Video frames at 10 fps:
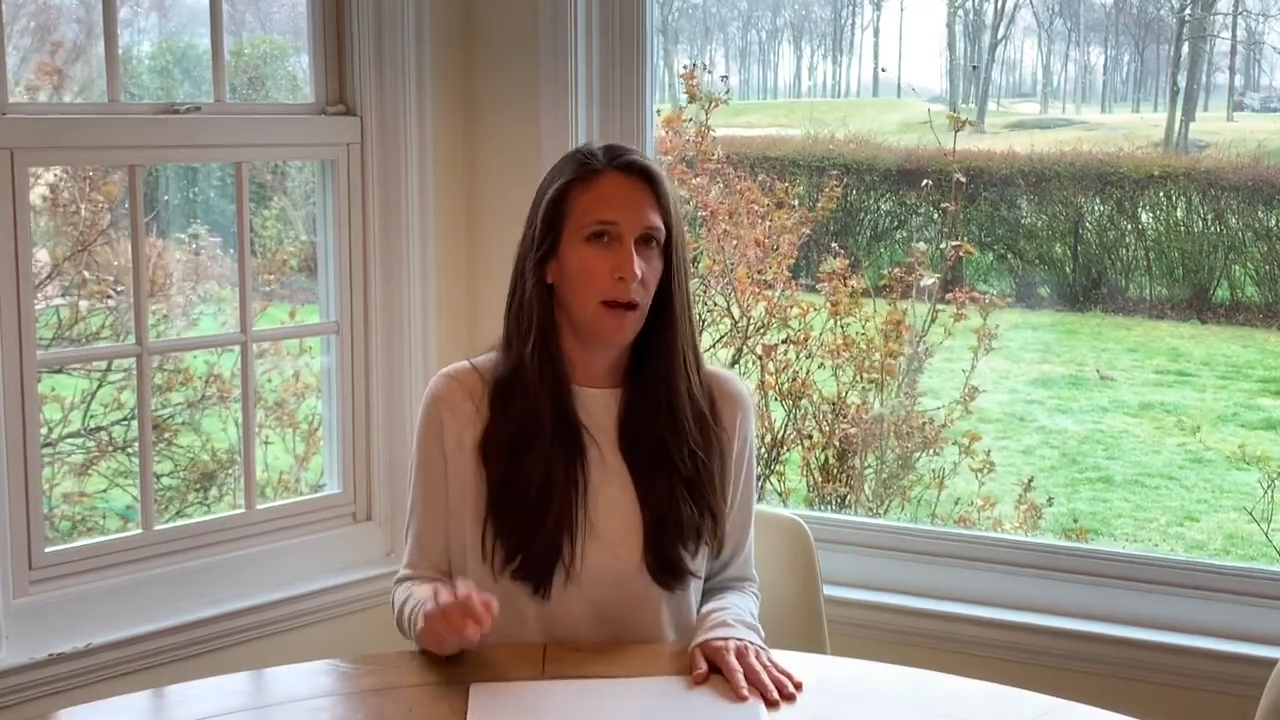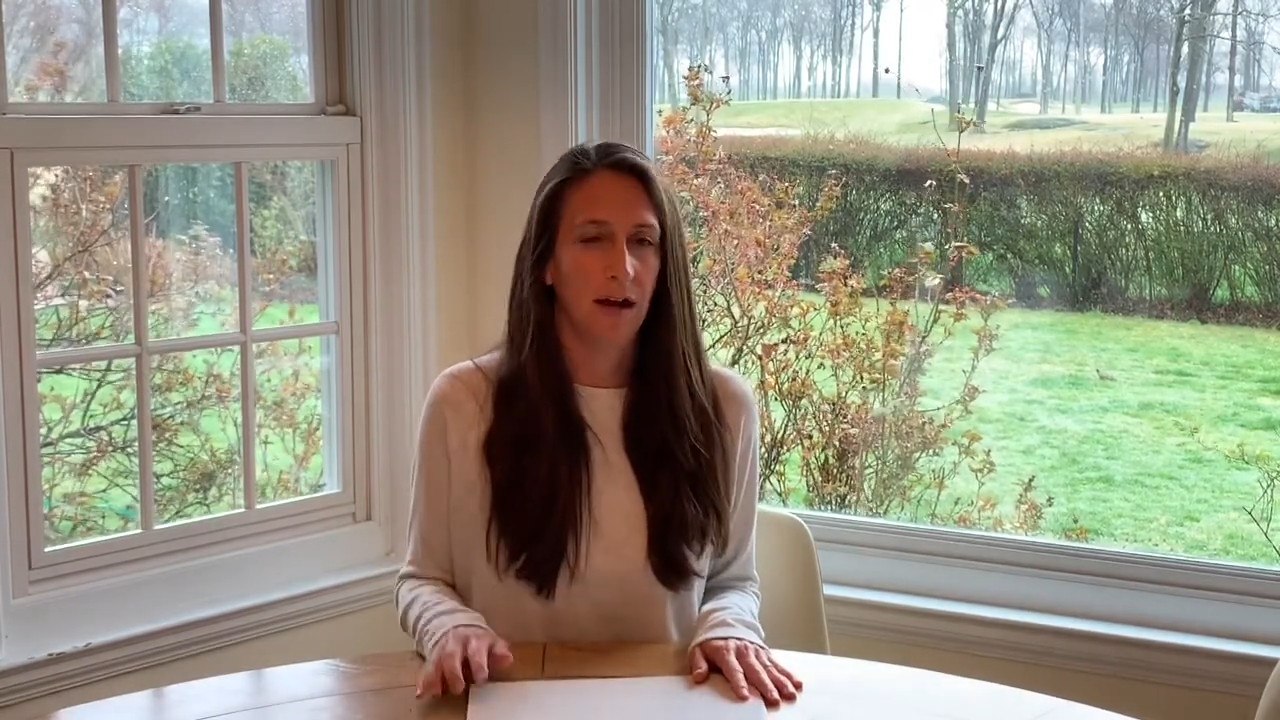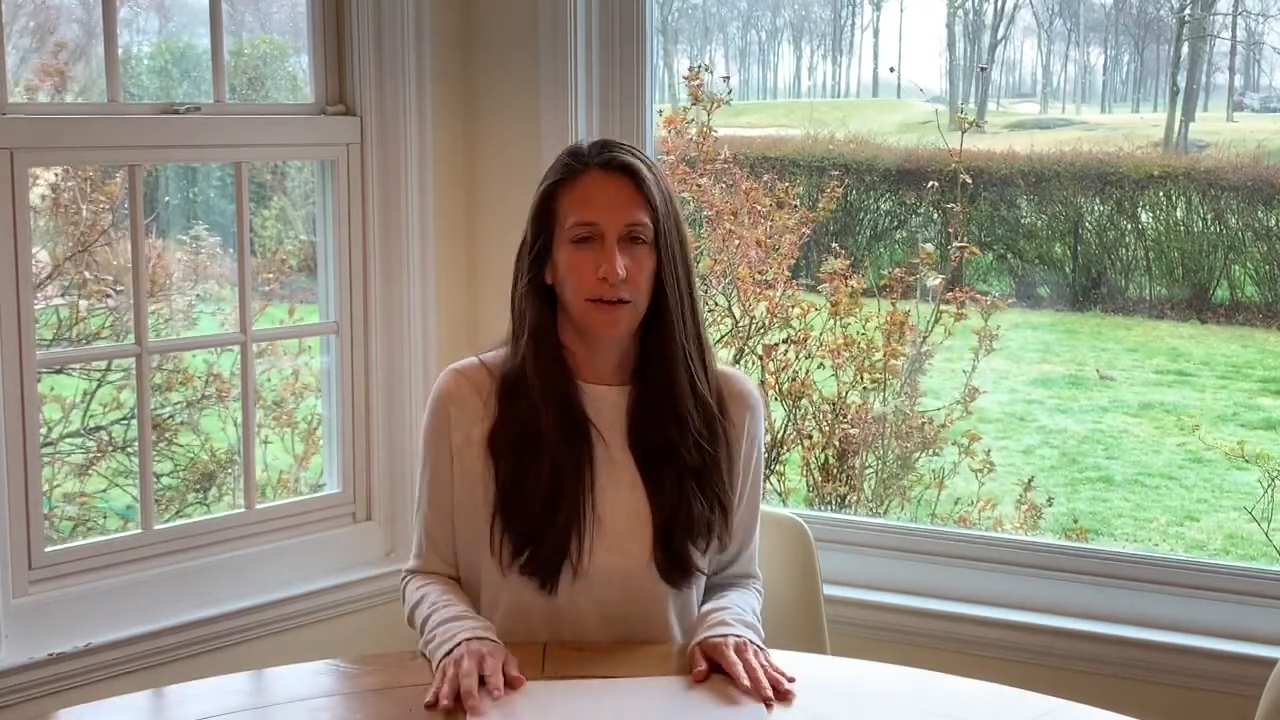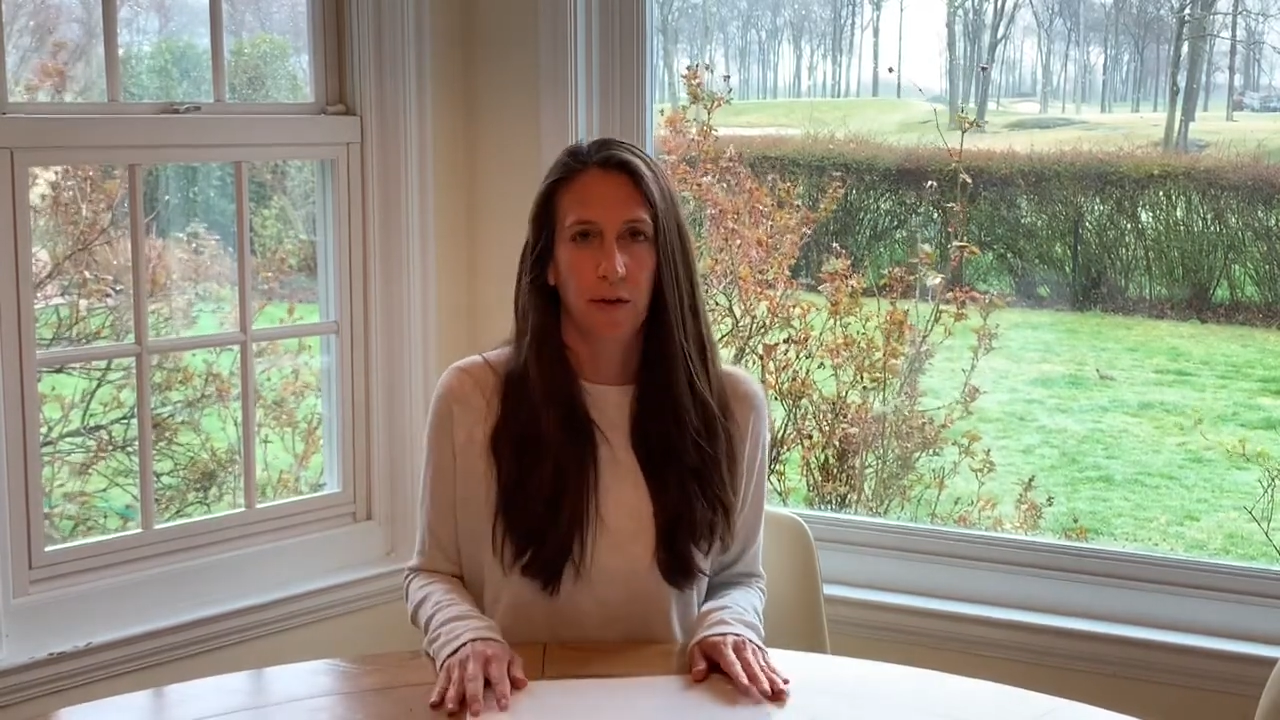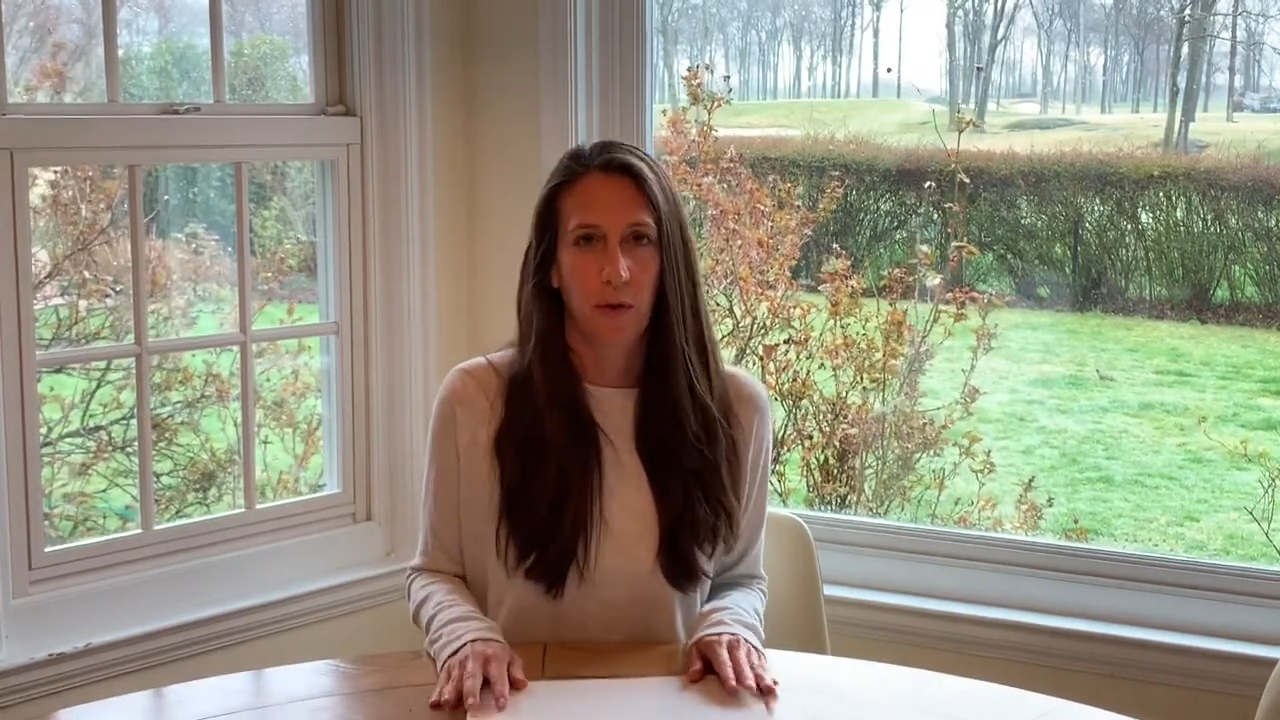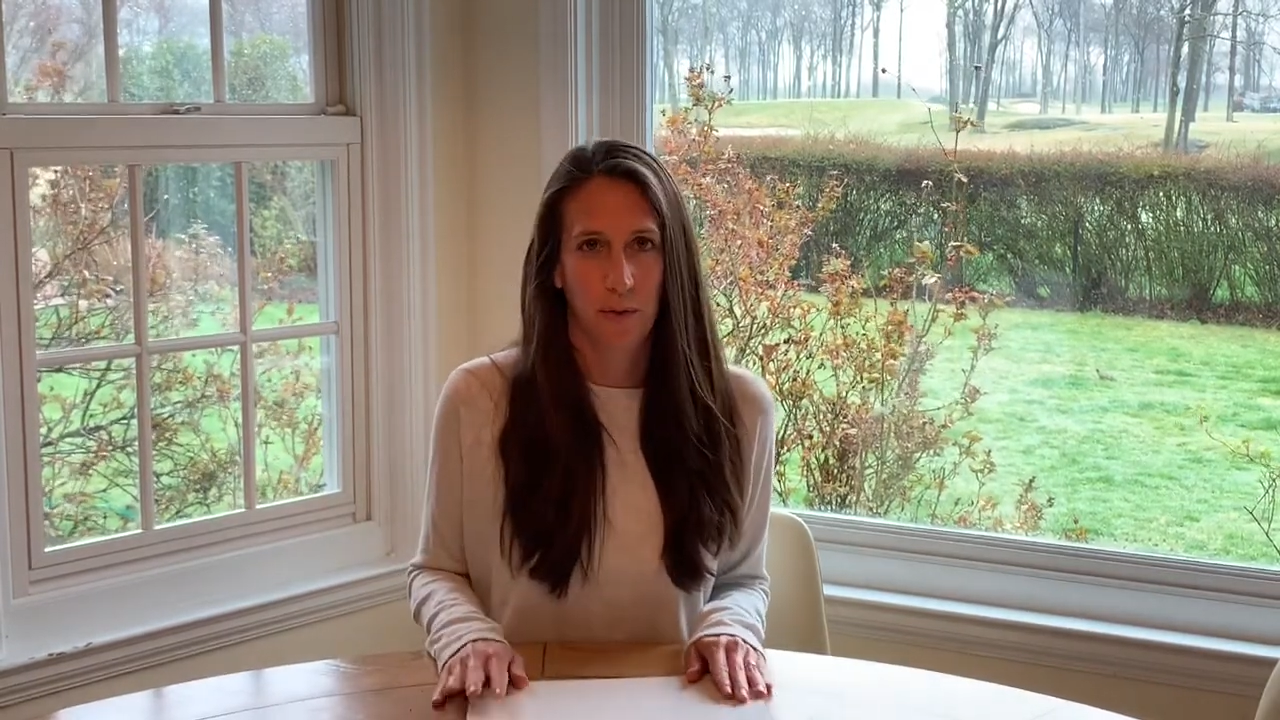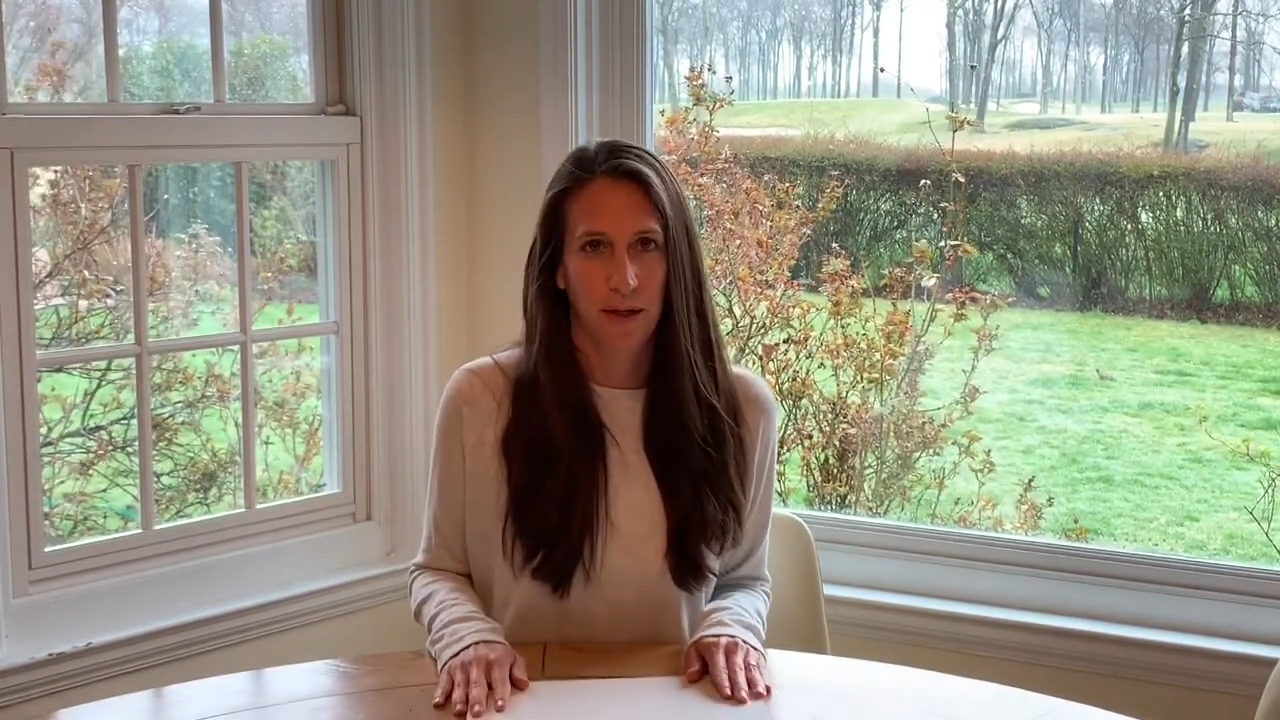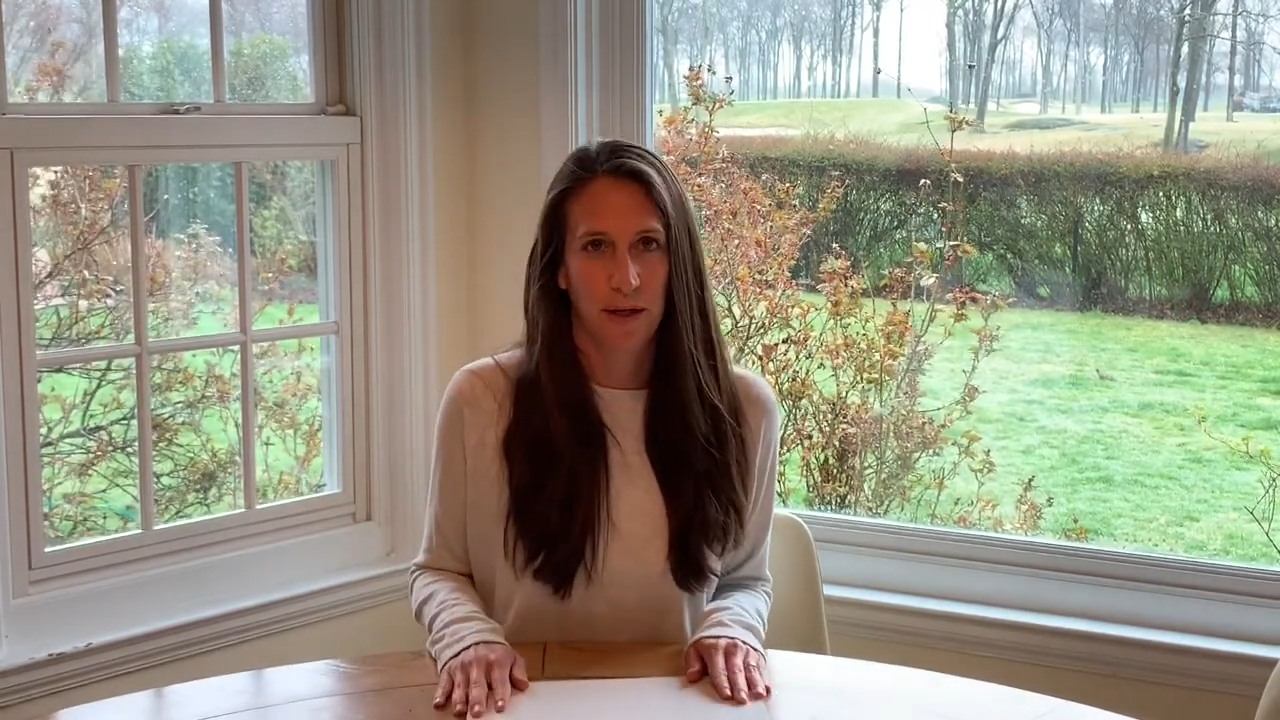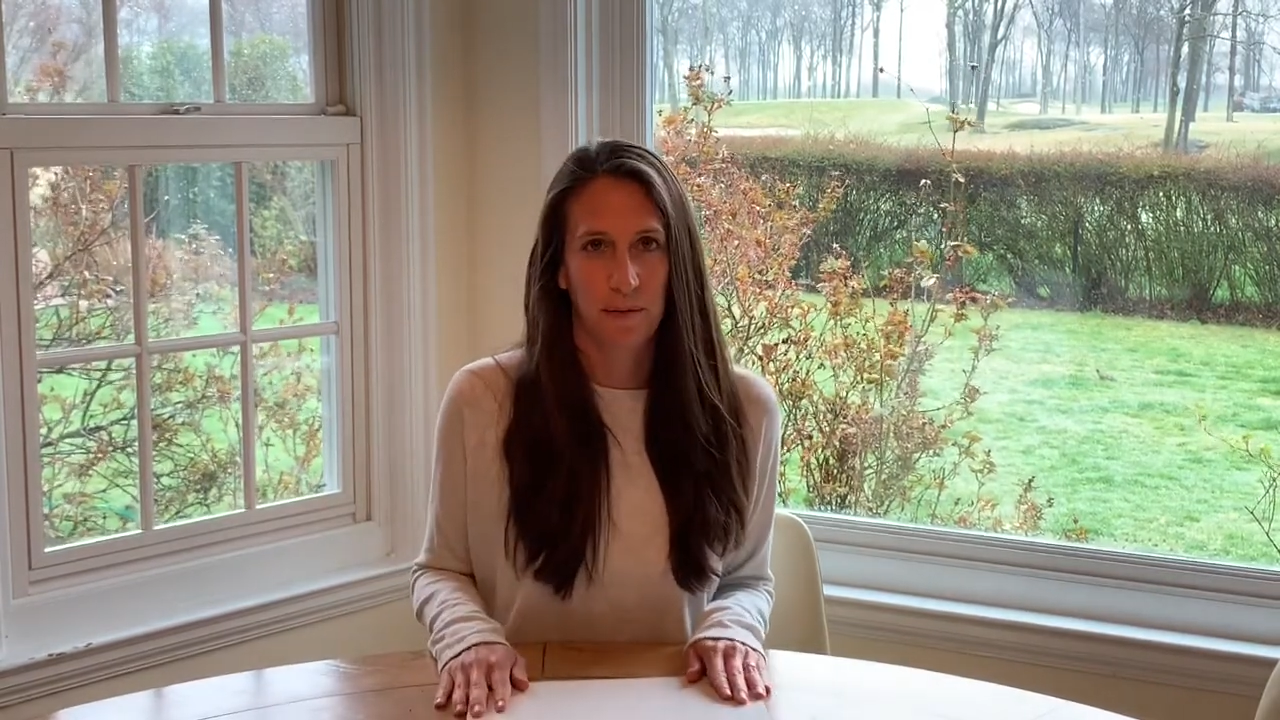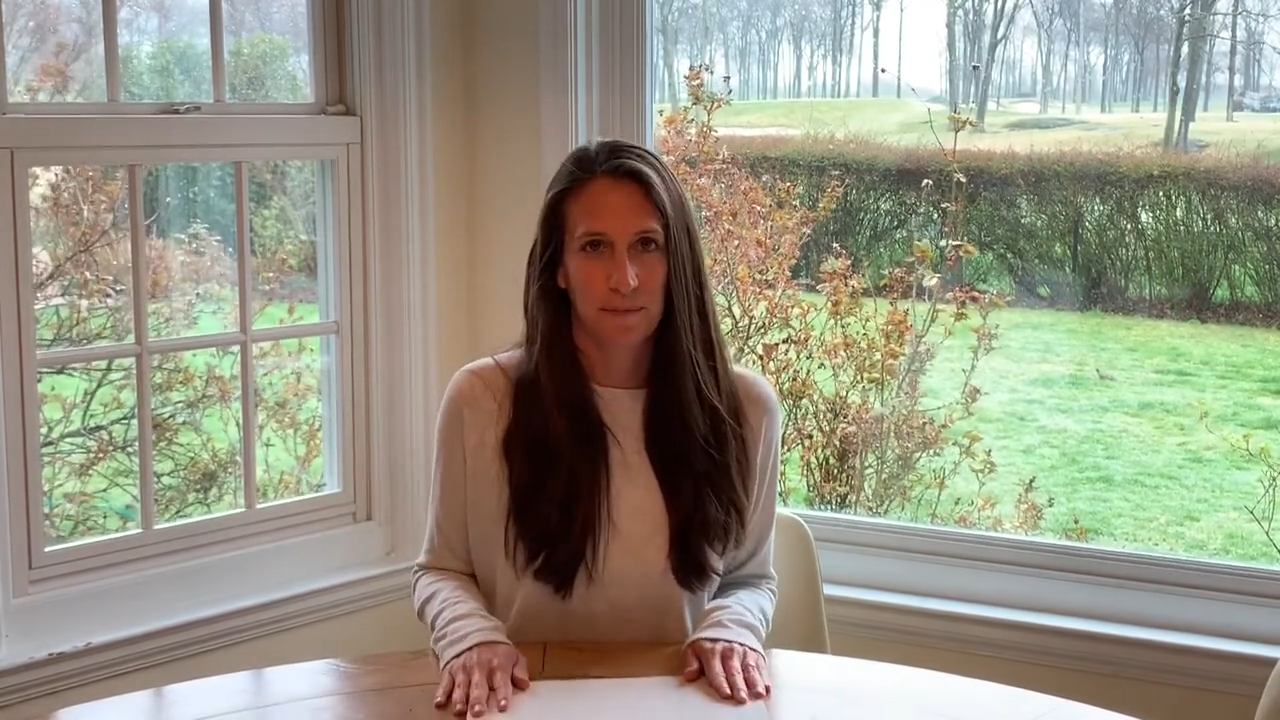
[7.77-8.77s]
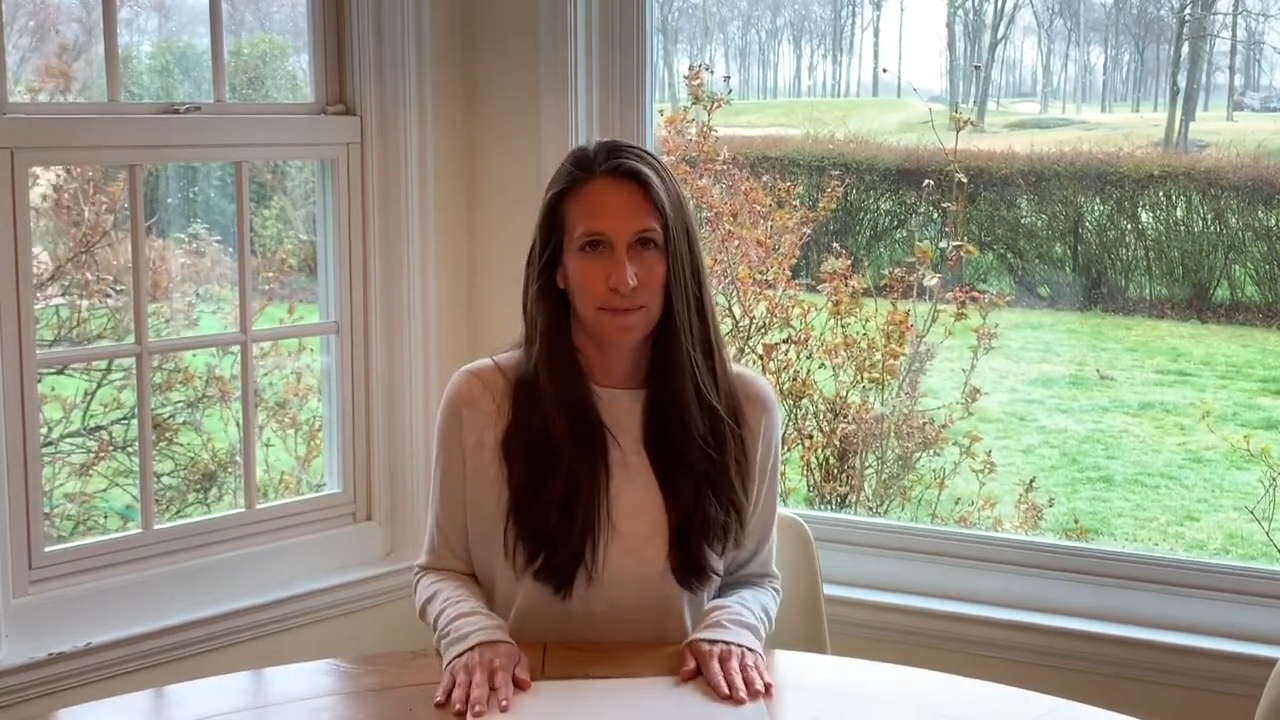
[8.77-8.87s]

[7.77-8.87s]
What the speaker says: on coding.